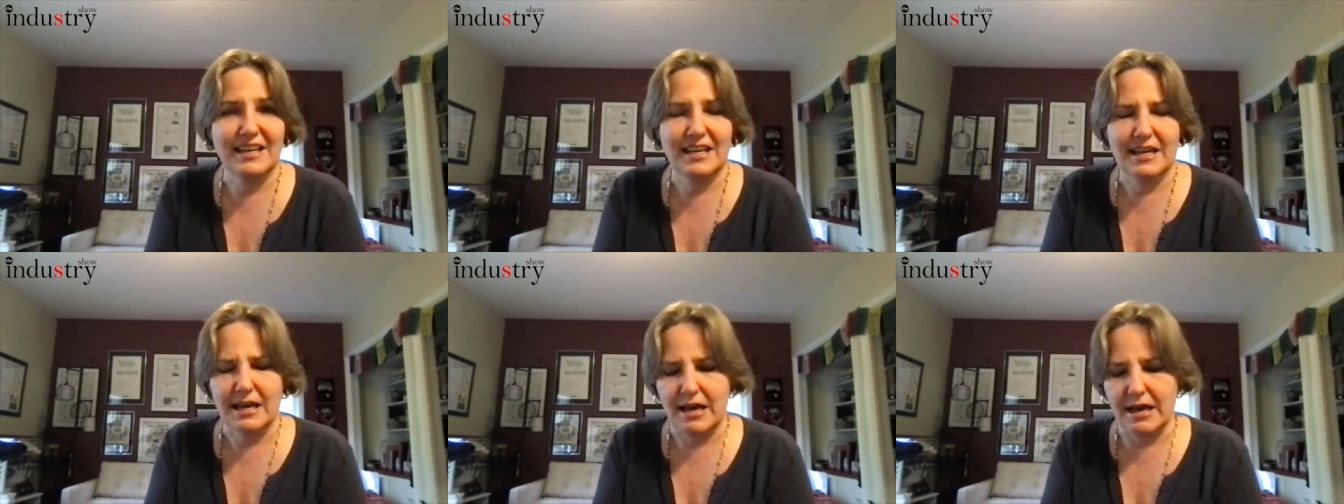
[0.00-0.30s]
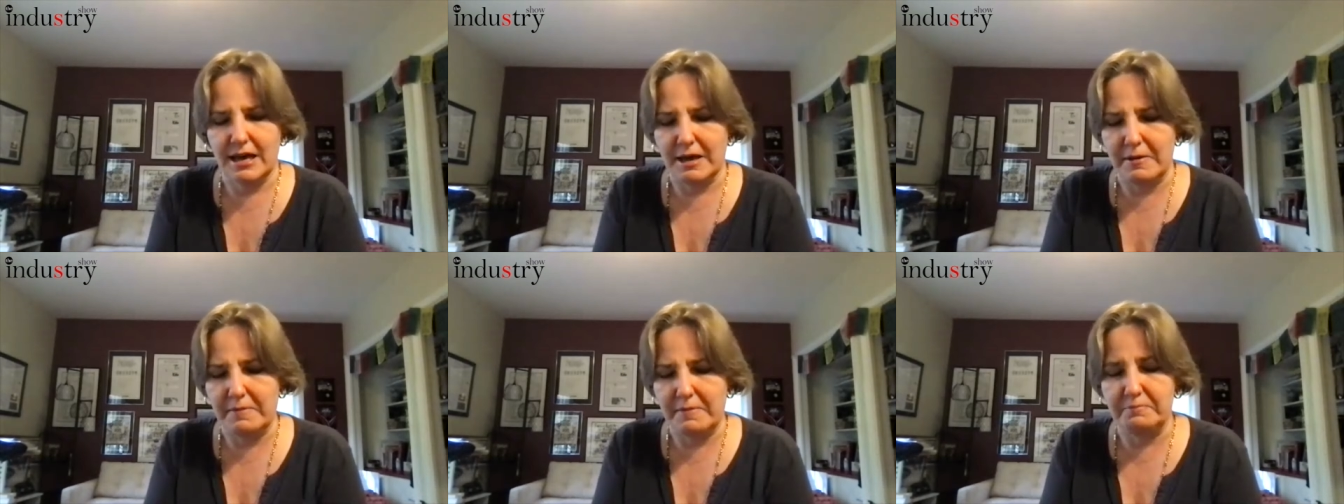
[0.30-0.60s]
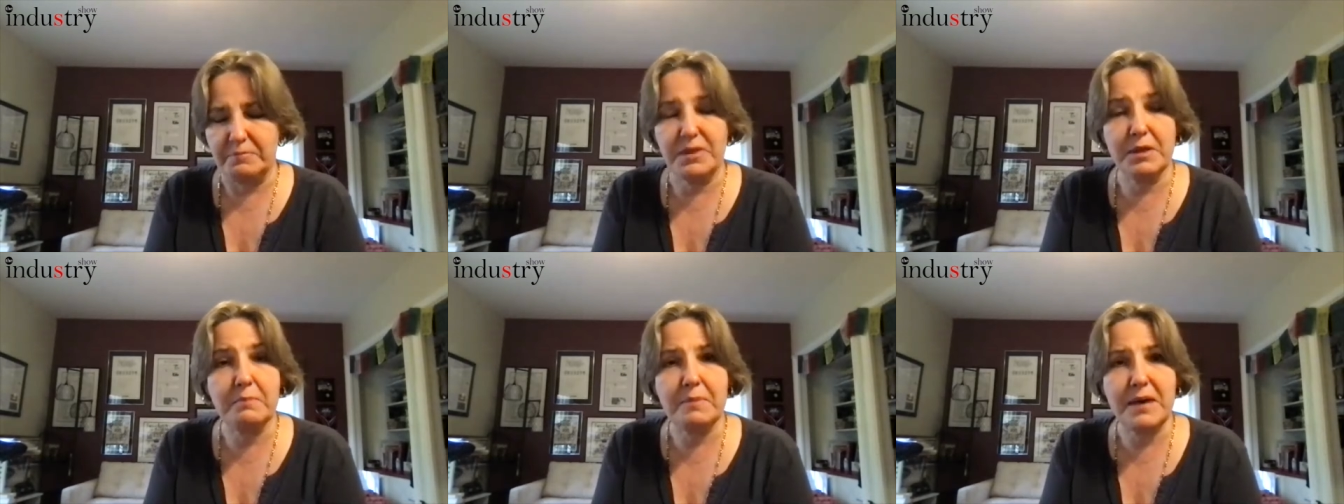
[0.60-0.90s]

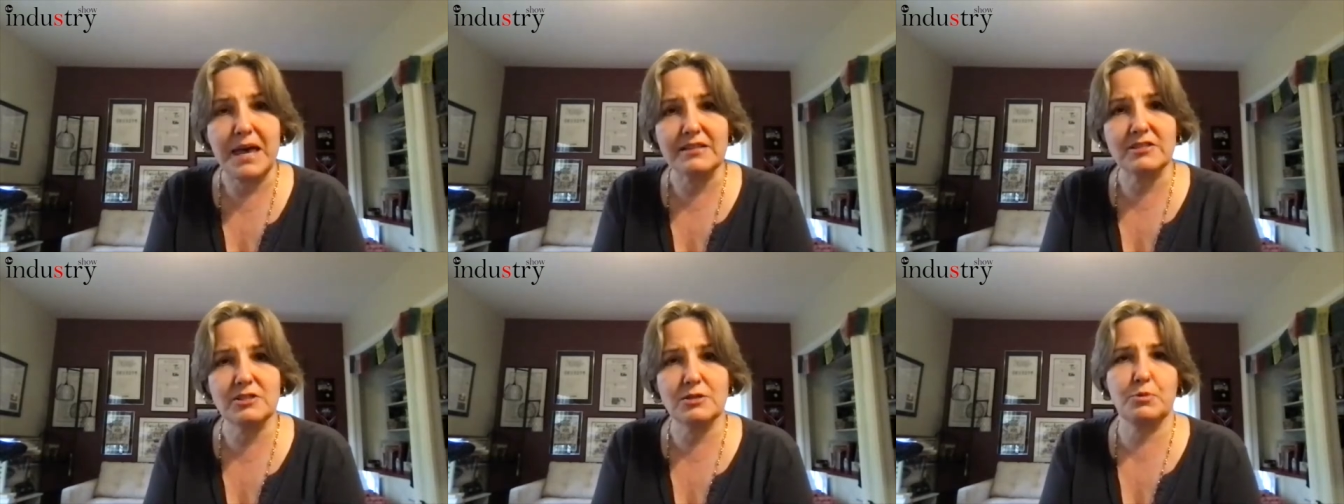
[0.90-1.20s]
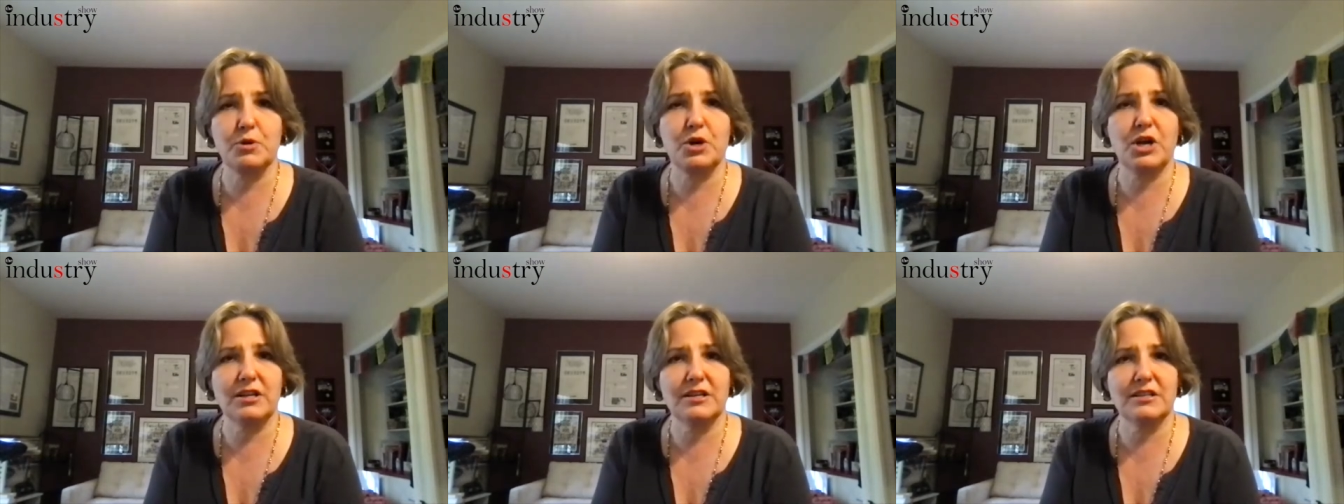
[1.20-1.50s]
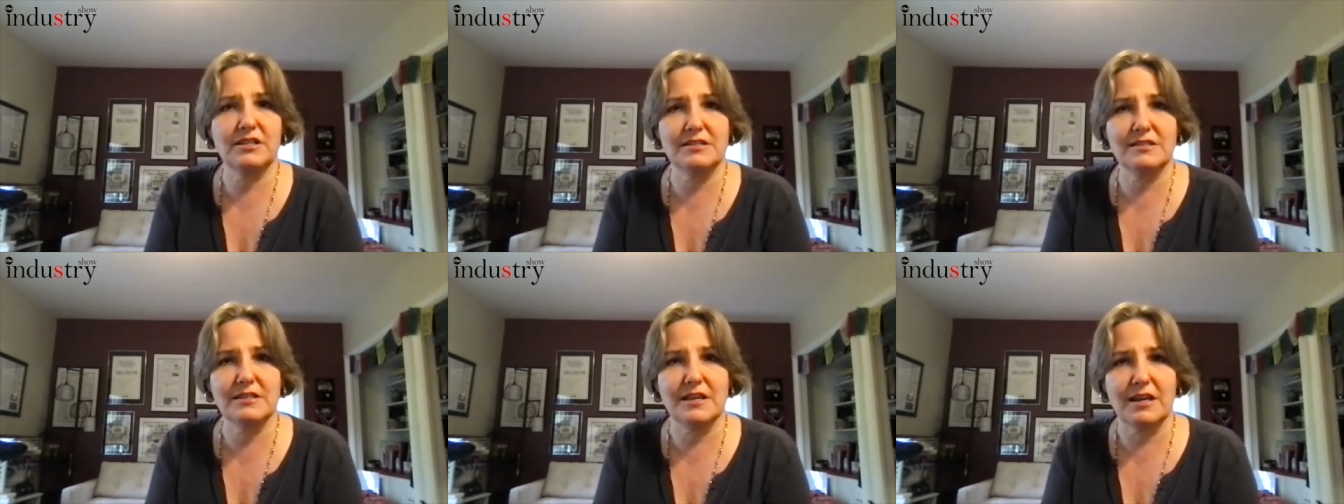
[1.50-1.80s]
The best product
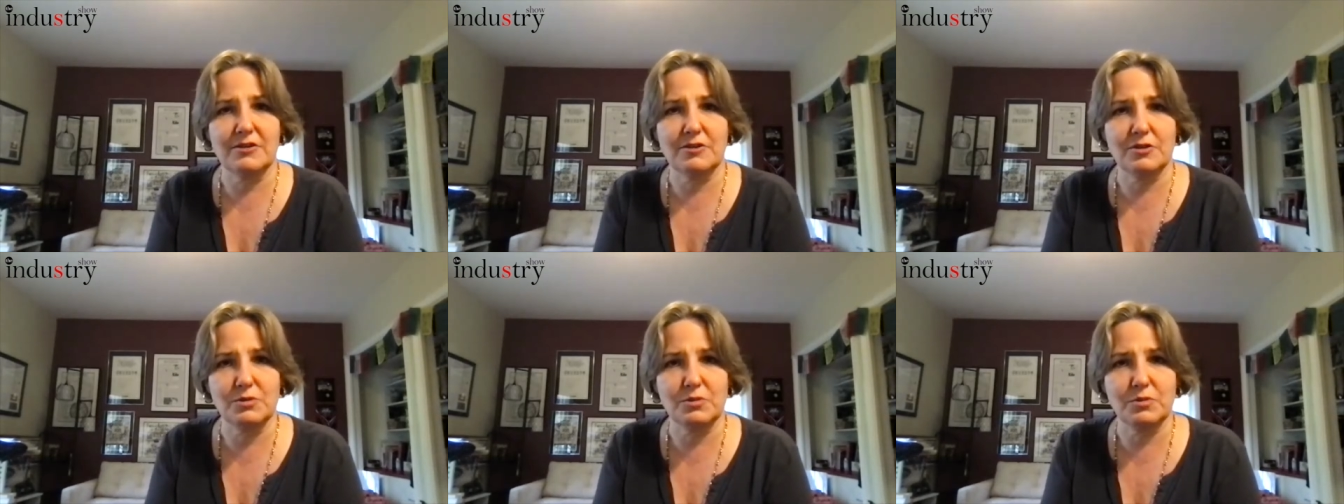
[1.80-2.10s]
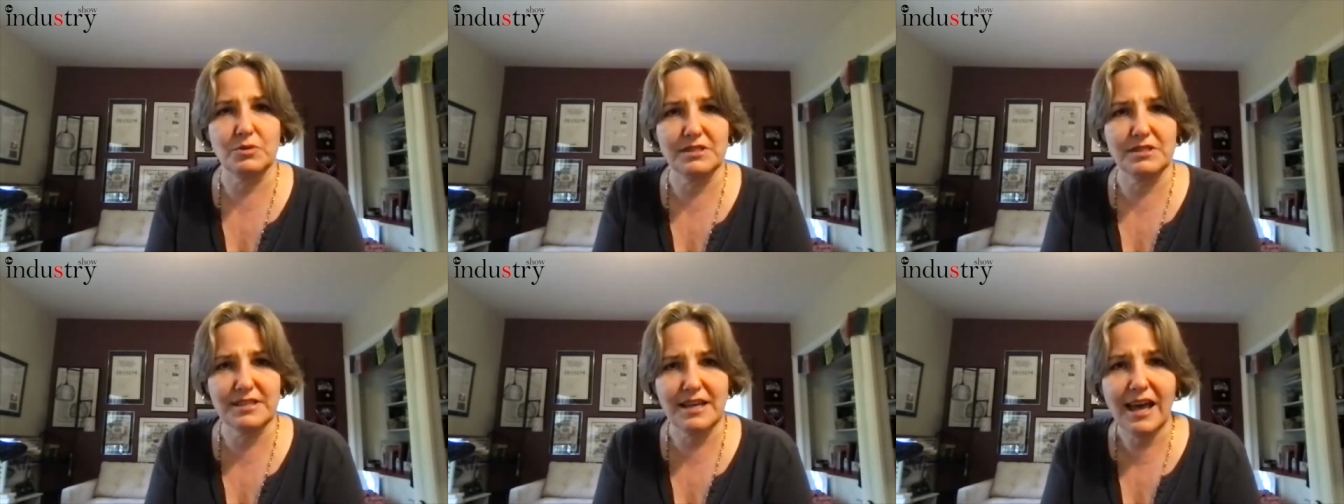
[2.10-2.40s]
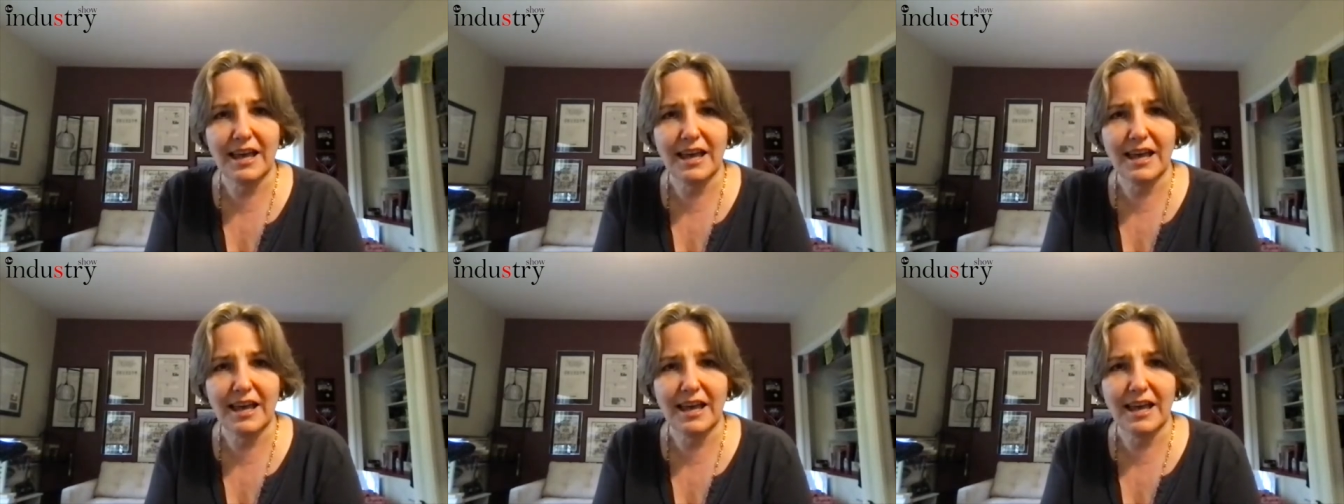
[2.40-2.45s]
designers will